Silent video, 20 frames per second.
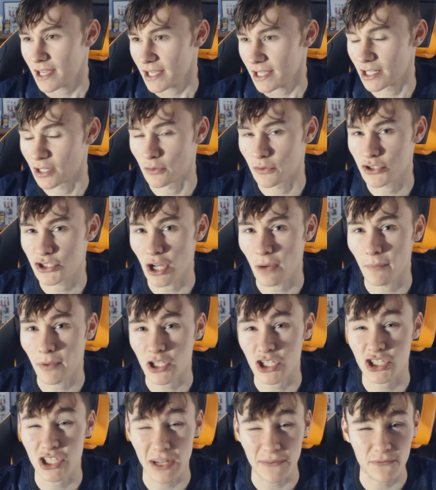you know, there's not
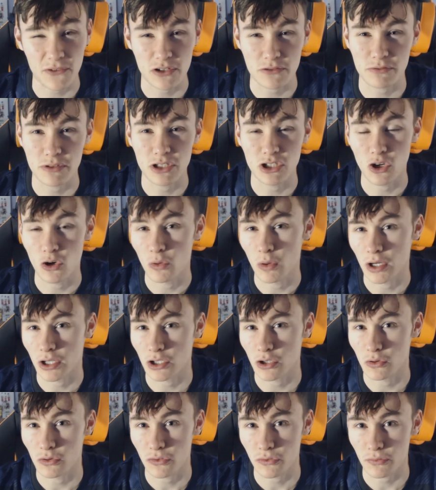much difference between Go 1
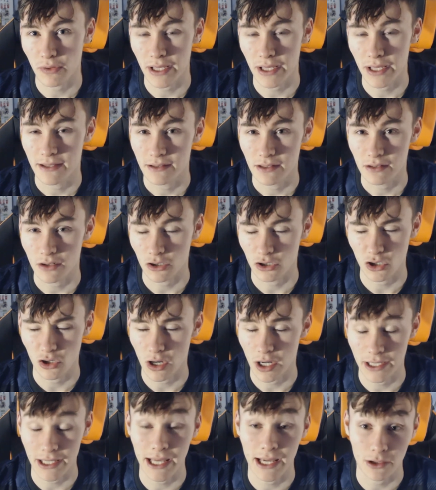and Go 3, or
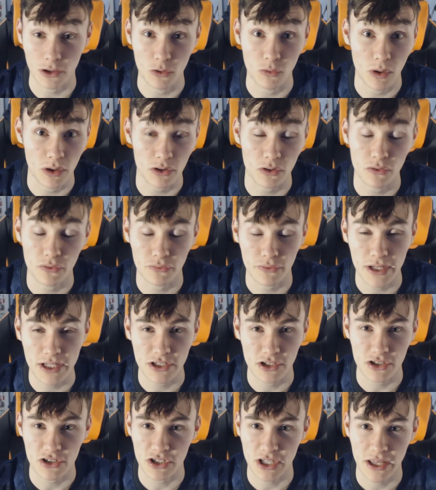Go 1 and Go 3,
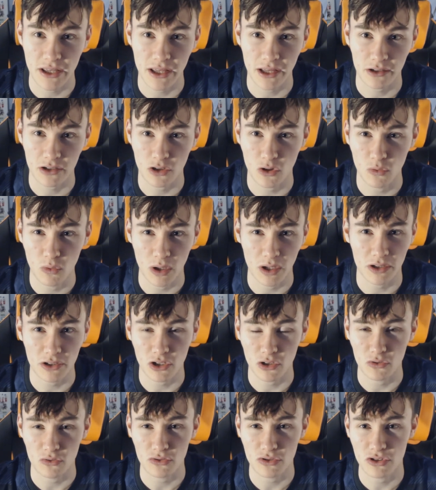should I say. Go 1
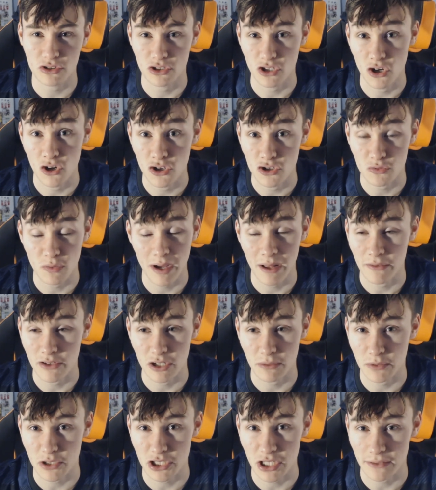and Go 2 as well,
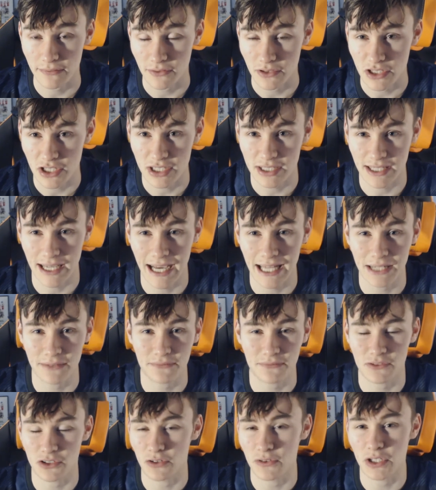there's not much difference. It's kind
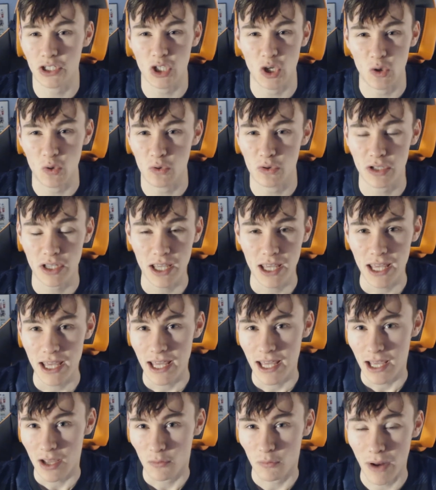of, you're in the gold
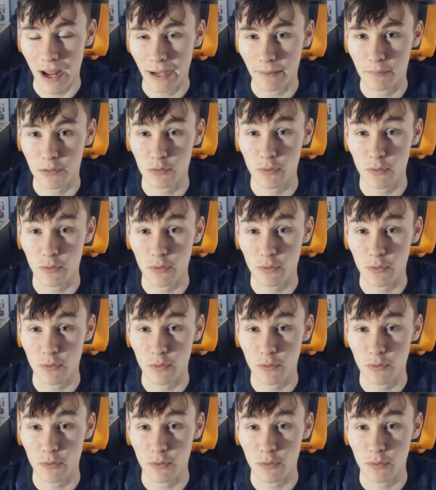rank.